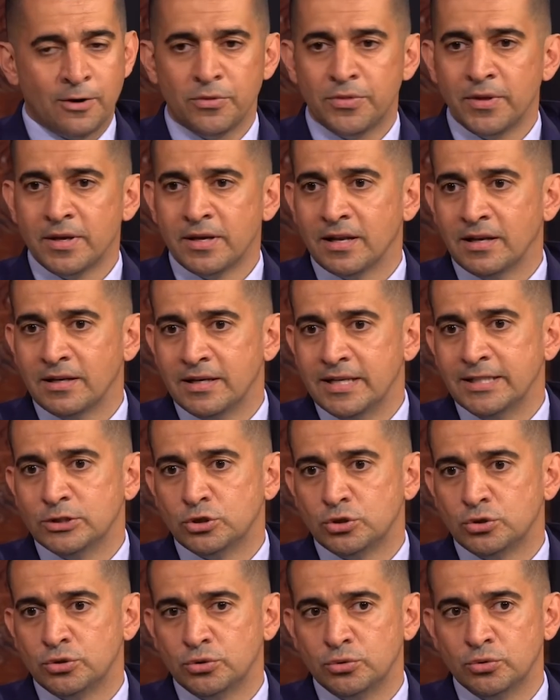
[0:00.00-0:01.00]
I don't think it
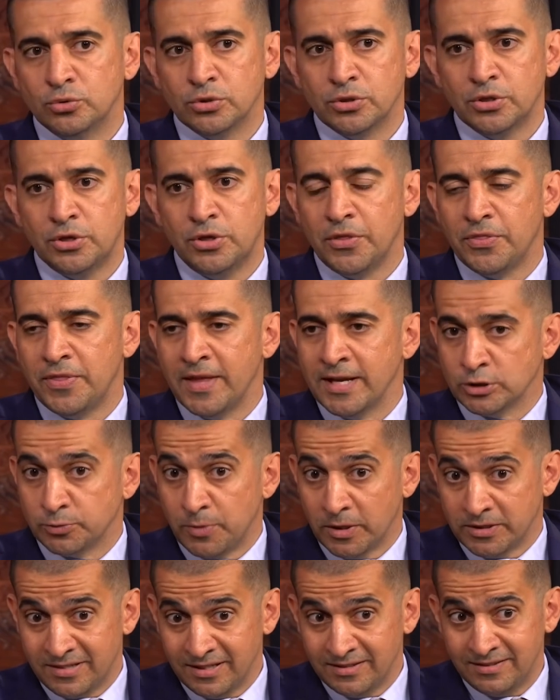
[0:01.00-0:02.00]
leads to good things.
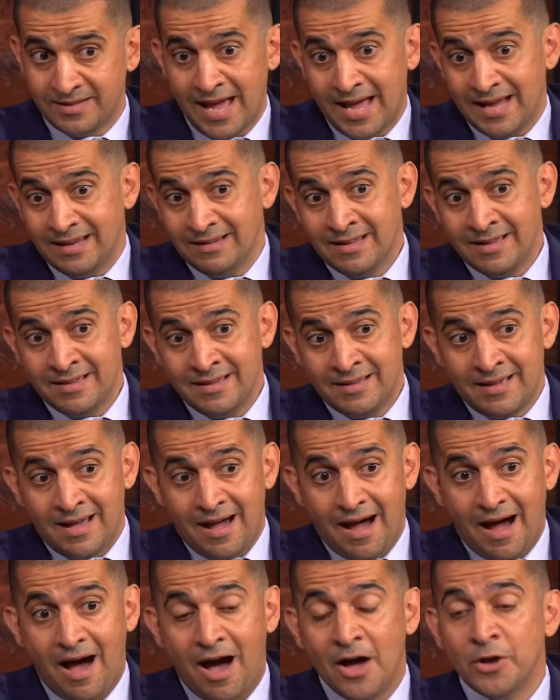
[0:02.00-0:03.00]
But today,
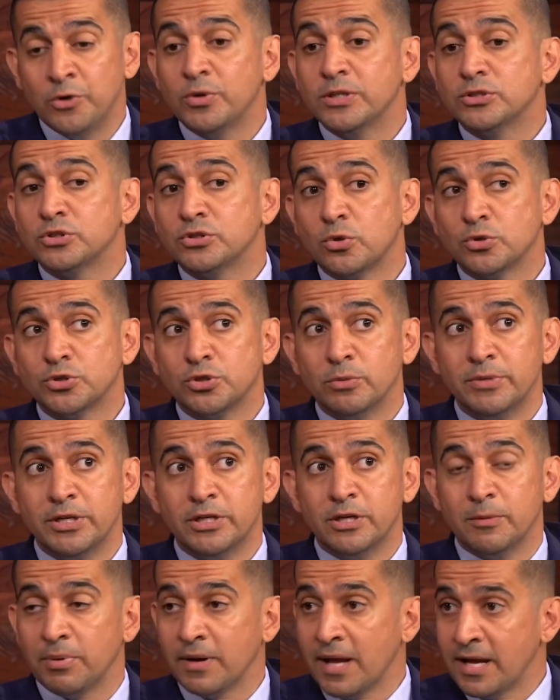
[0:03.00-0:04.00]
100 social
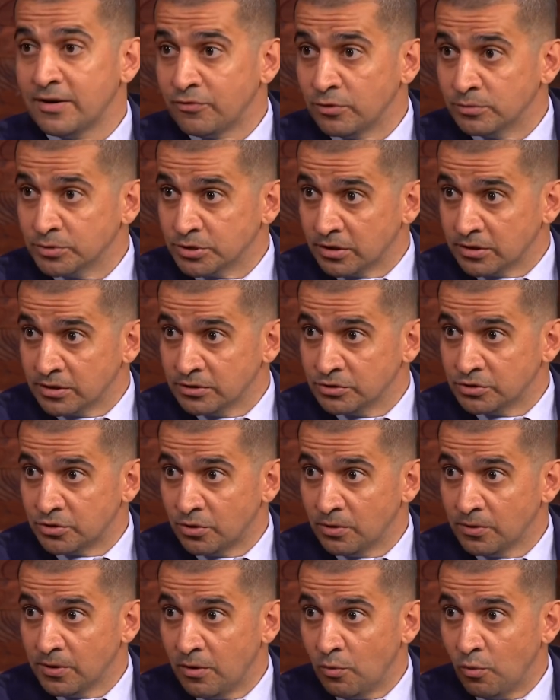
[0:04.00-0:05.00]
media platforms are
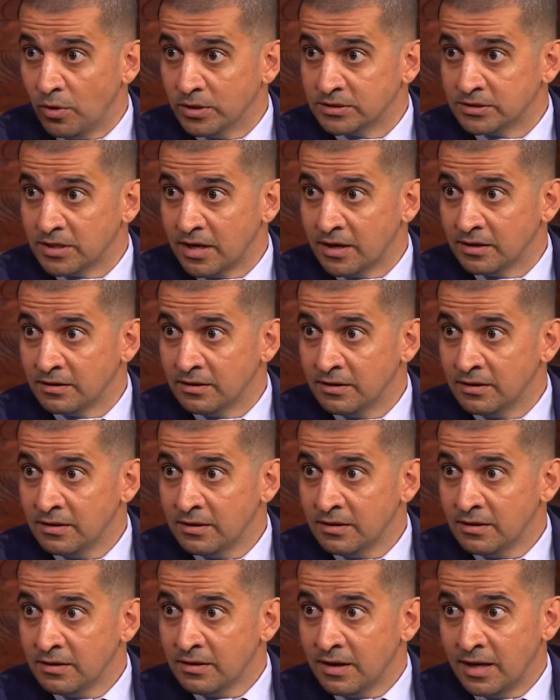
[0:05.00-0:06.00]
controlled on one side.
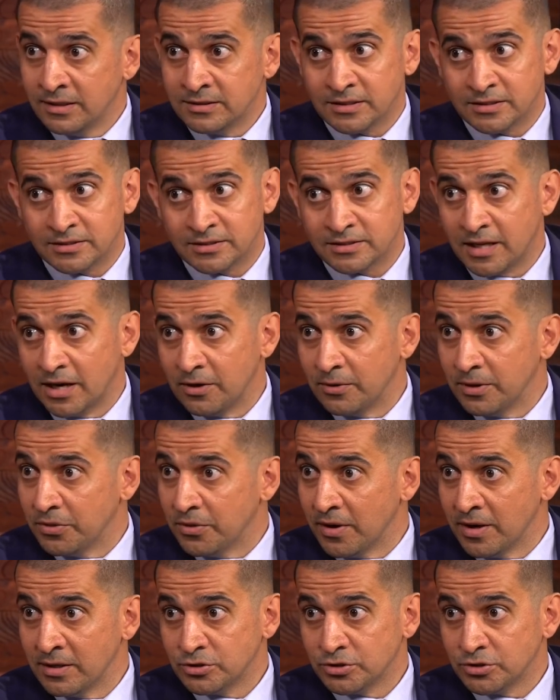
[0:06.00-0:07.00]
That's a scary
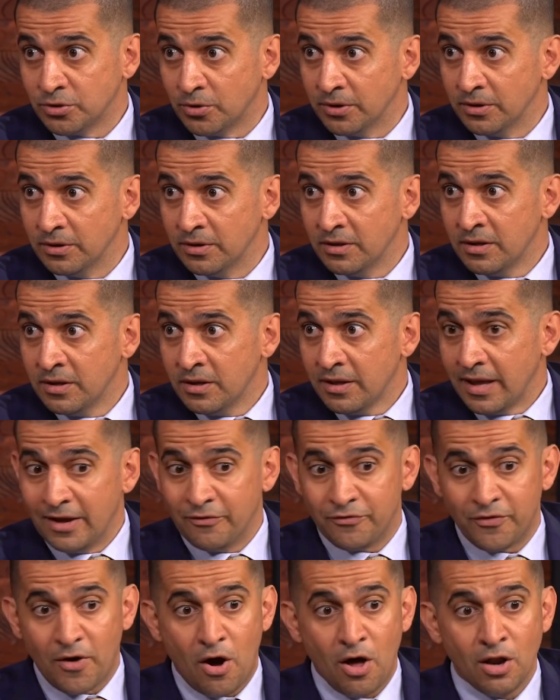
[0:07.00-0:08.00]
thought, mm -hmm. Jordan. Mm-hmm.
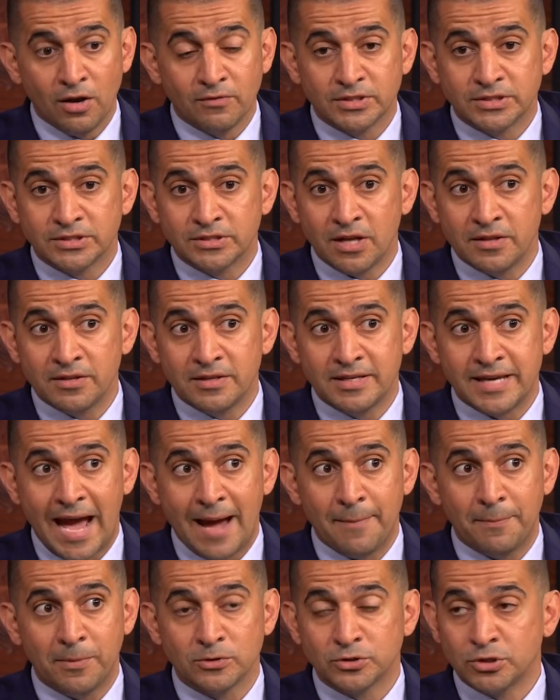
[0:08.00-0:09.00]
If all of a sudden
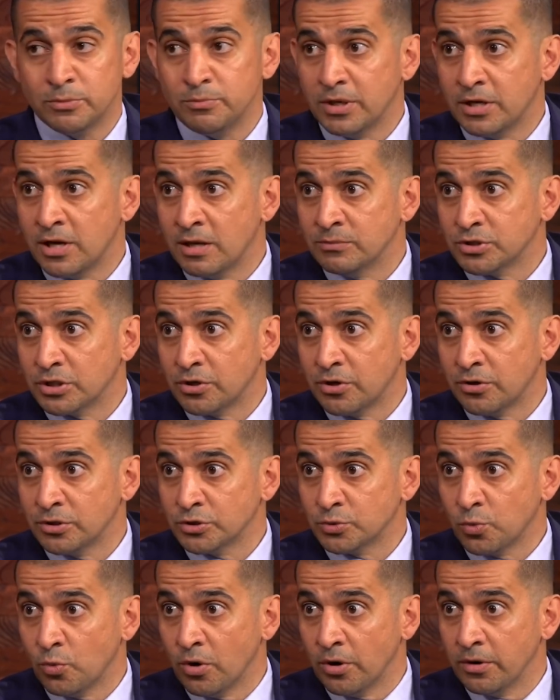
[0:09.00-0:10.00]
capitalism becomes a
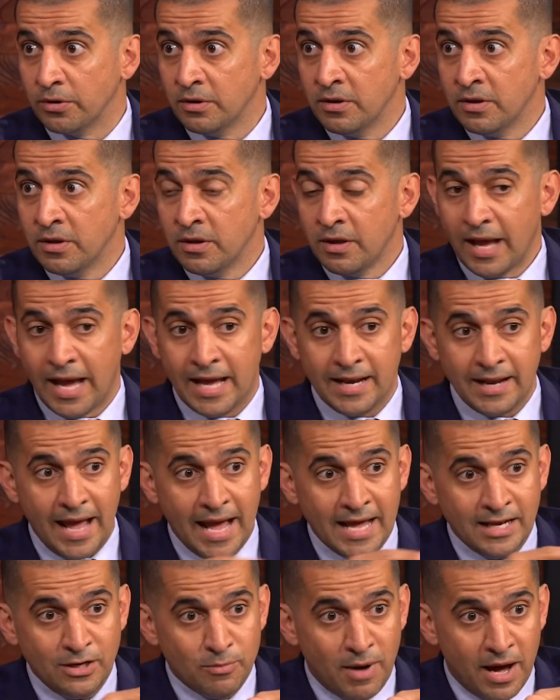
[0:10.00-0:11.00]
curse word and
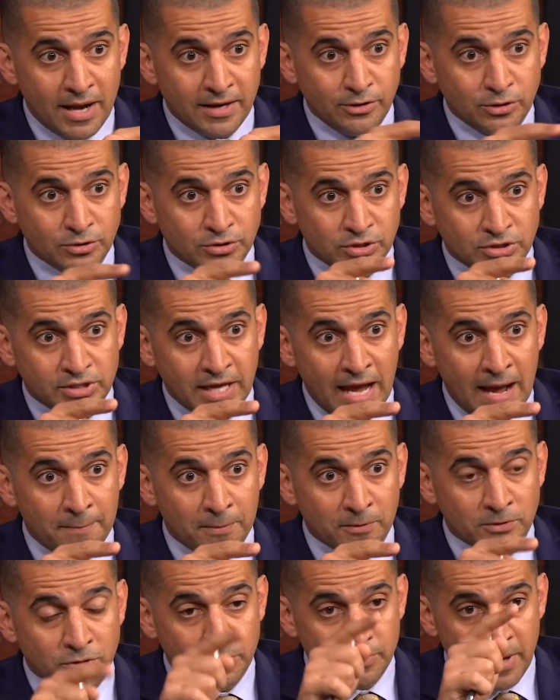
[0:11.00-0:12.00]
anybody uses
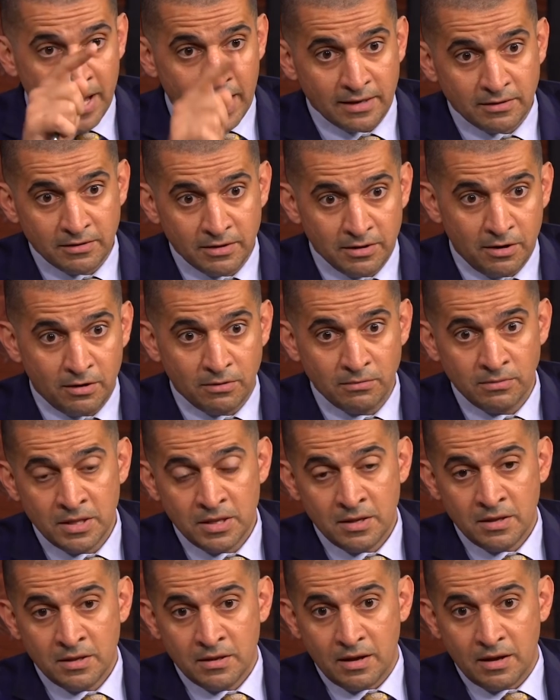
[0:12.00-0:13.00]
capitalism, hey, you know.
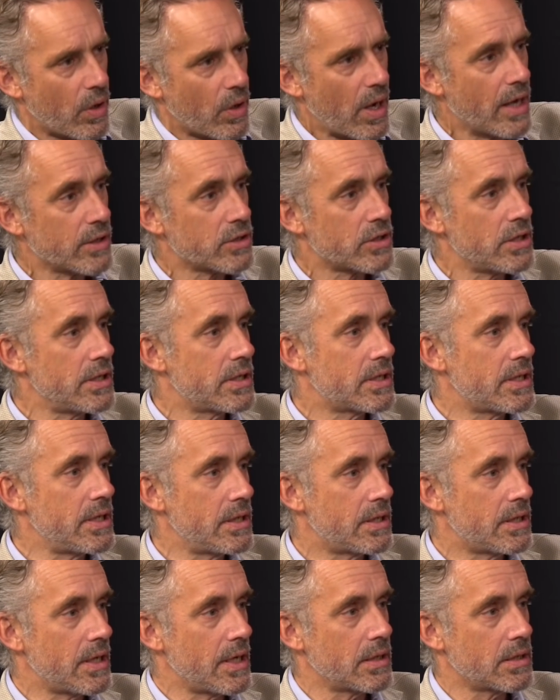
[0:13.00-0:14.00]
I actually
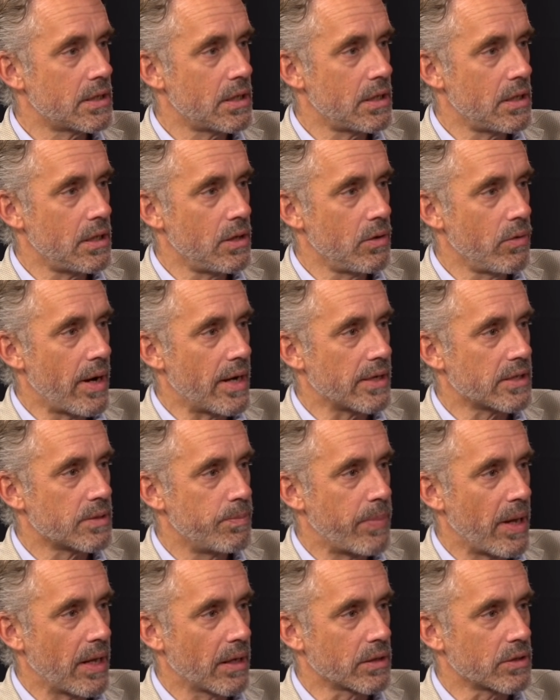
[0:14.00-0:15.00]
see things in the U.S.
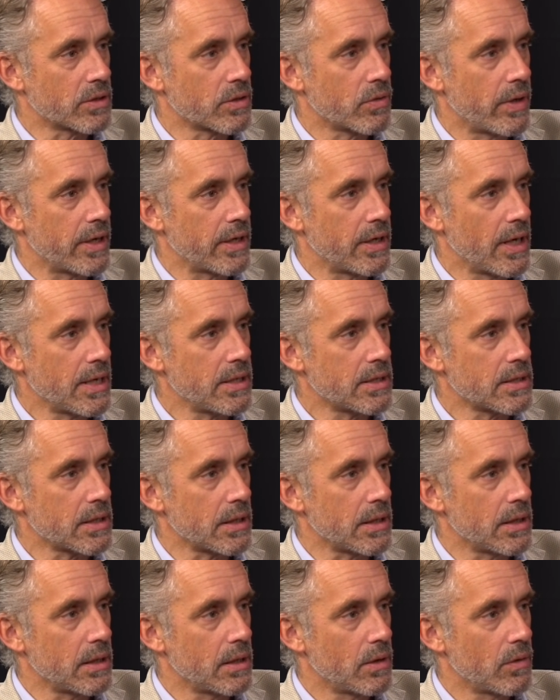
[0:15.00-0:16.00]
balanced quite
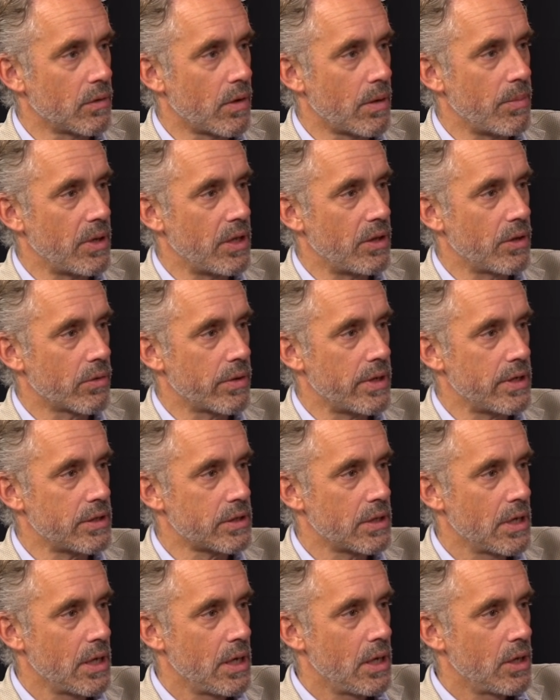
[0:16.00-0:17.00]
nicely. You know, I mean, there
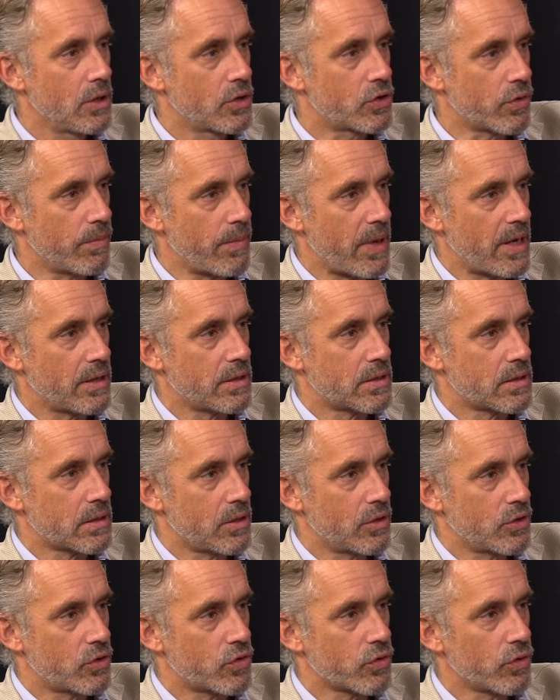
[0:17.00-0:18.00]
is tremendous
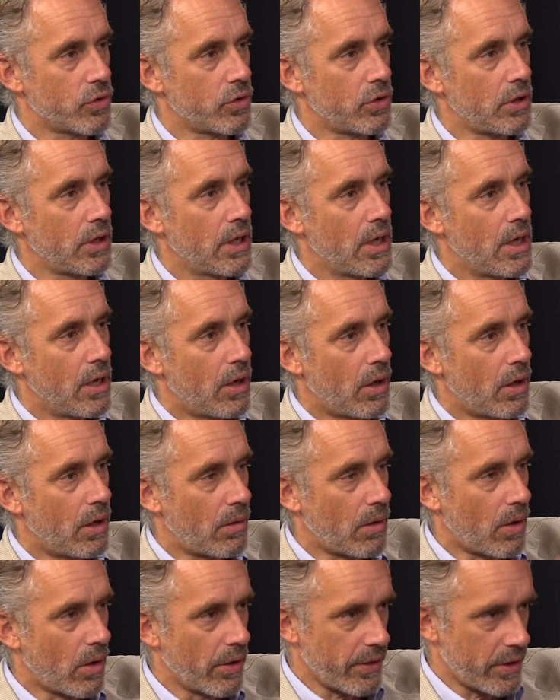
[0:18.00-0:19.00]
control
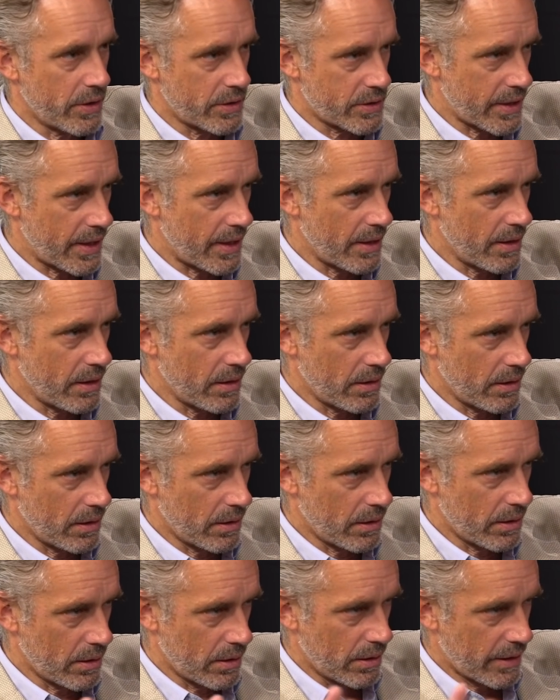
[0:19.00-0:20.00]
on the, say,
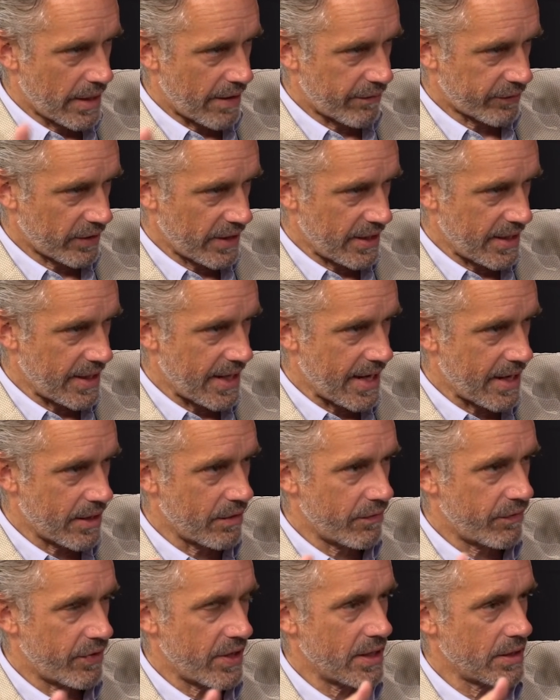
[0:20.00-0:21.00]
left leaning
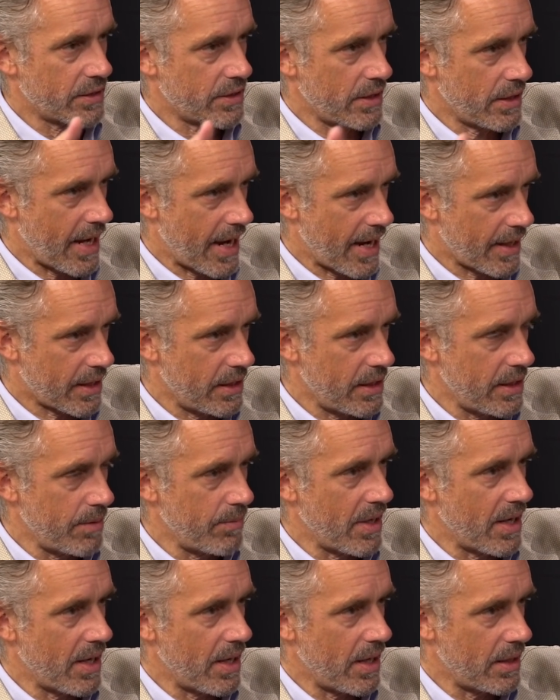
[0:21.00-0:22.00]
end of things in
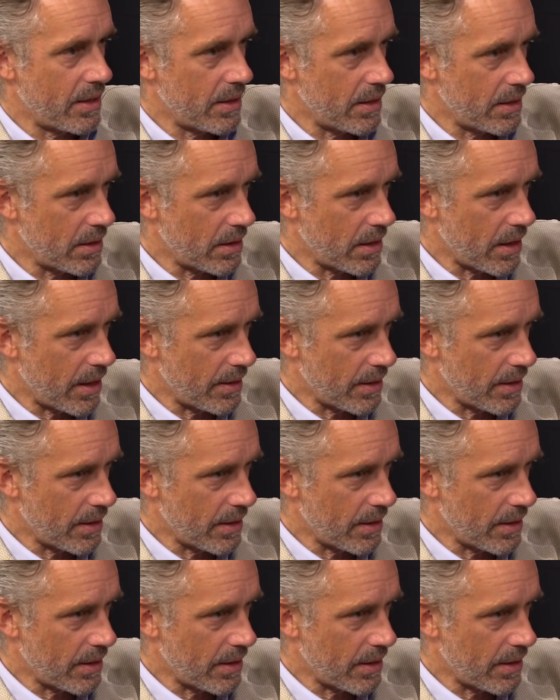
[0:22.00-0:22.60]
academia and in,